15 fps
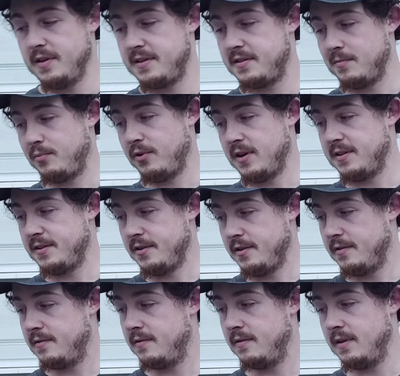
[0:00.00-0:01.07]
this
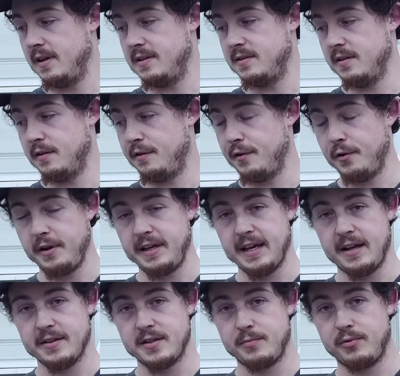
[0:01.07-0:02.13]
suppressor, it's a 30
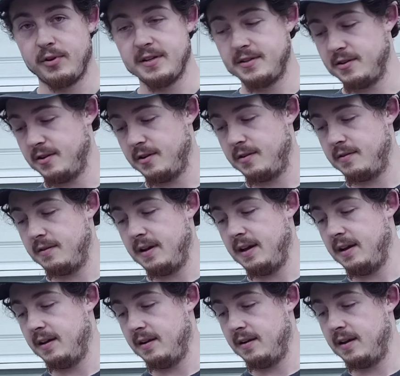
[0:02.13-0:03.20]
cal suppressor,
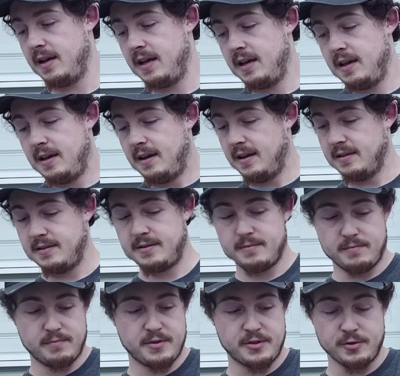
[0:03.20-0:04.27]
and
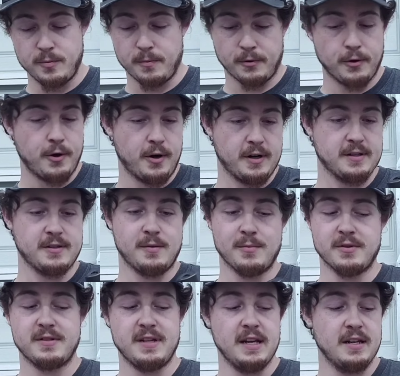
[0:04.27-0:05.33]
it's super long. It's
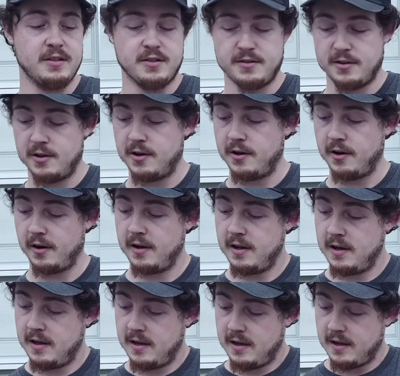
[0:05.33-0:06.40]
almost 10 inches long.
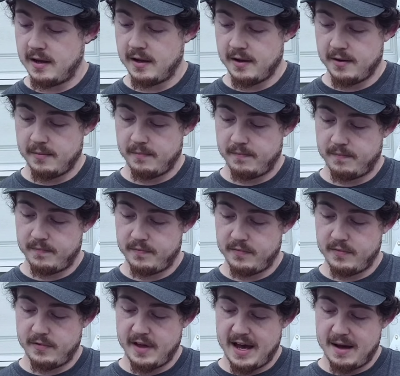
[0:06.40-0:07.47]

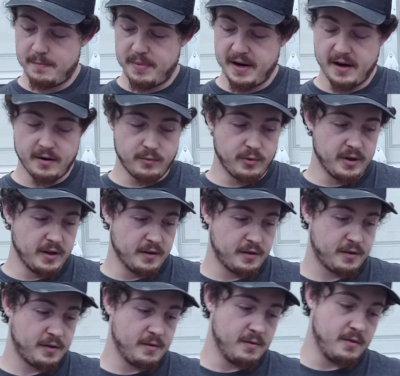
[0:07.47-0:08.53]
That paired
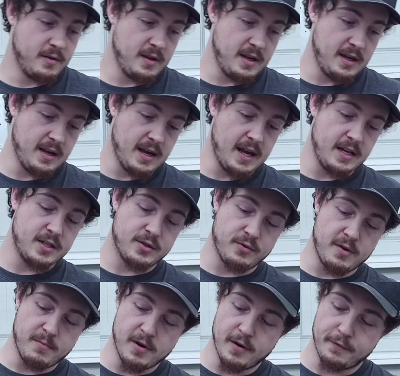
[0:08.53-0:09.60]
with the
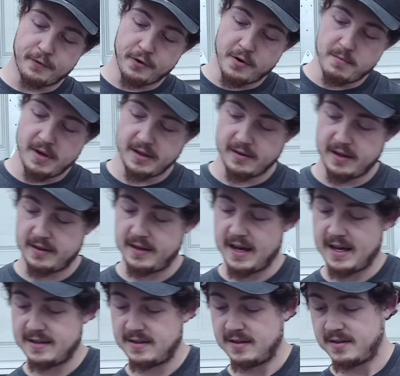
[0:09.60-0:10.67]
H3 buffer and mid-length
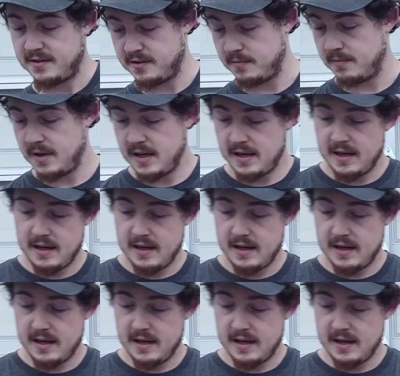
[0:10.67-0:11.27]
gas system,